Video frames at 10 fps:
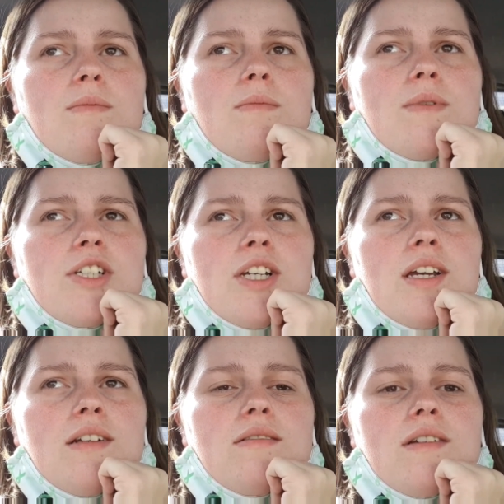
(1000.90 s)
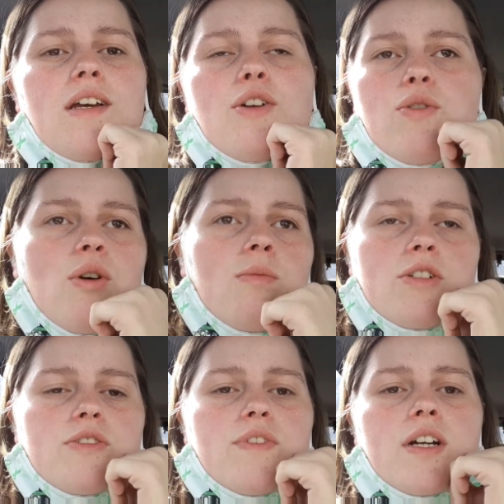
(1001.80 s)
Michigan. No
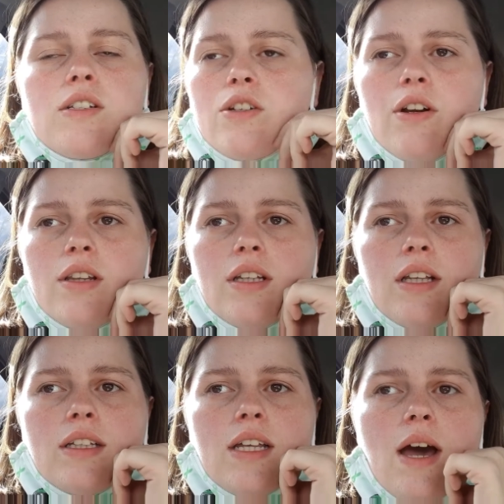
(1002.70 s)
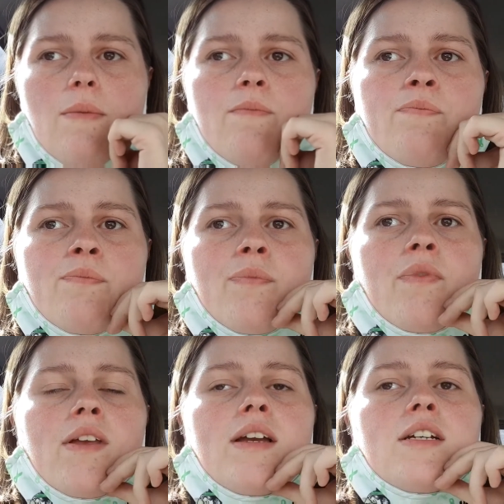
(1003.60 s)
mutual friends, nothing like that.
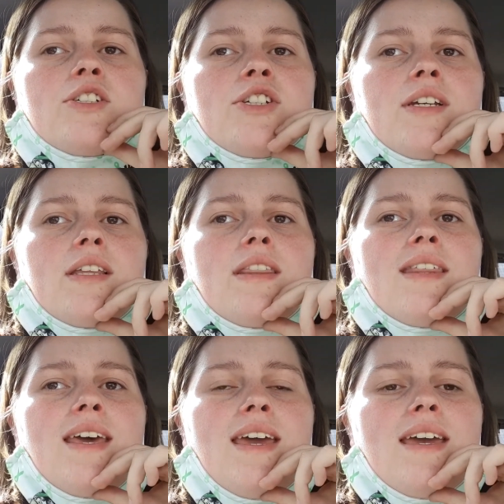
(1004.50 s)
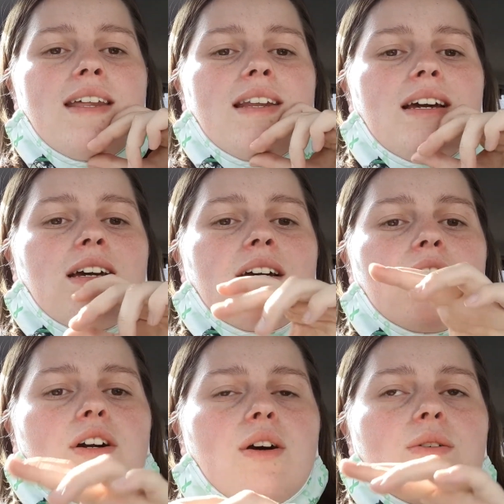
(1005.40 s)
She then
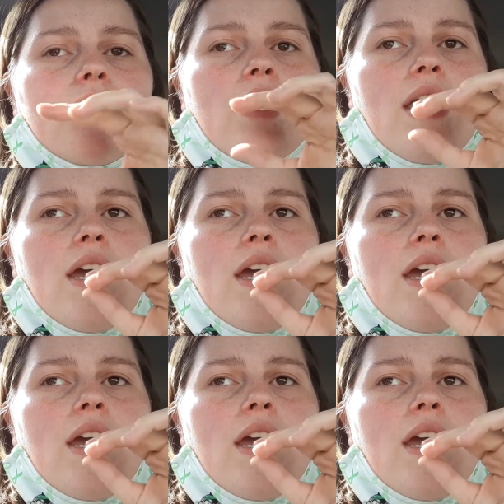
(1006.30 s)
goes,